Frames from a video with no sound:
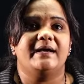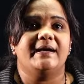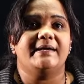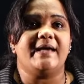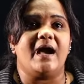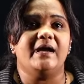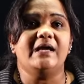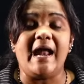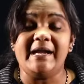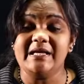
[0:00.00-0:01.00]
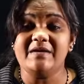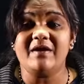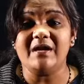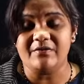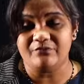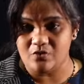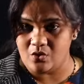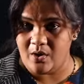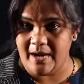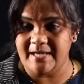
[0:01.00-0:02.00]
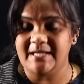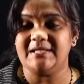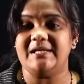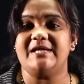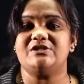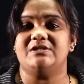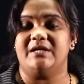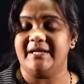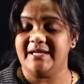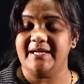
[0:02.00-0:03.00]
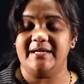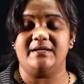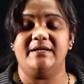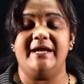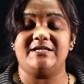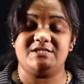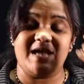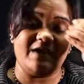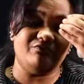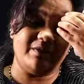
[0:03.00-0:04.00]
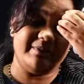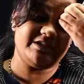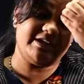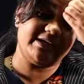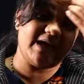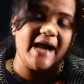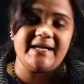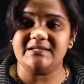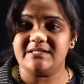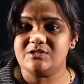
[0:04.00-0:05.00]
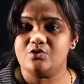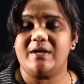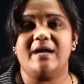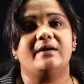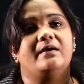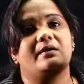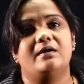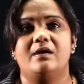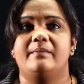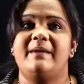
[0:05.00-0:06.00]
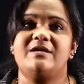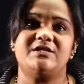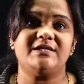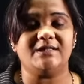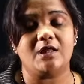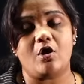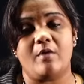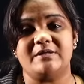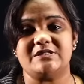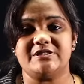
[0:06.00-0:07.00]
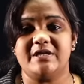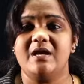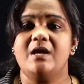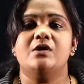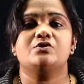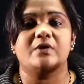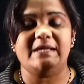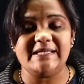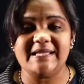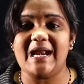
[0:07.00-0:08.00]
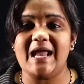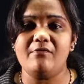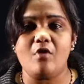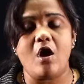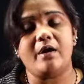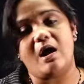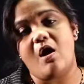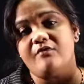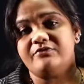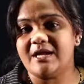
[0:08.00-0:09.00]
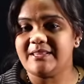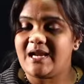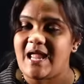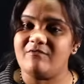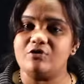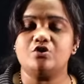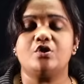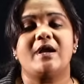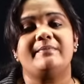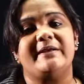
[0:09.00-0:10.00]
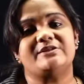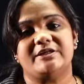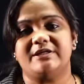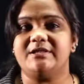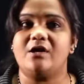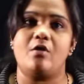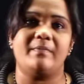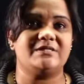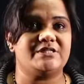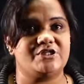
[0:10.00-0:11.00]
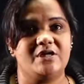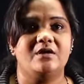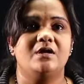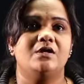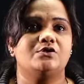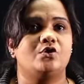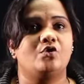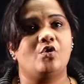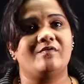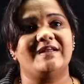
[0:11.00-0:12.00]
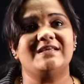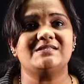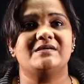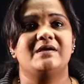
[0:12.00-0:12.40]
Yeah, and even if you know any extra information regarding this, you can mention it in the comment section. So in the live or after the live also you can mention it in the comment section. So no worries.